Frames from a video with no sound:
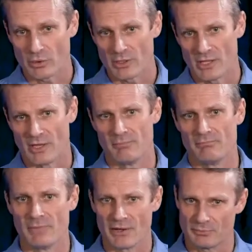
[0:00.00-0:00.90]
it. It
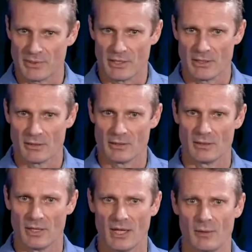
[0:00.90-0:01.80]
must be
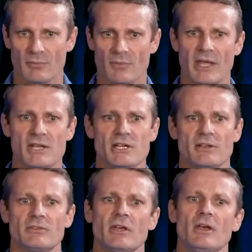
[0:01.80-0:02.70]

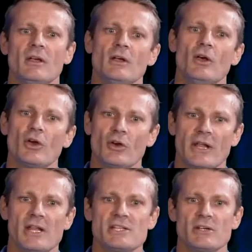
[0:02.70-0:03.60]
Energex, Ergon
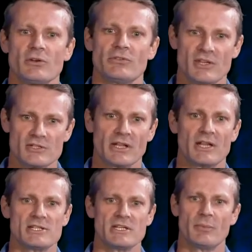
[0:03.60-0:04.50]
Energy or Essential
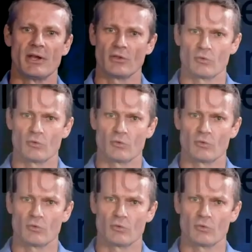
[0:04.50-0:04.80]
Energy, depending on the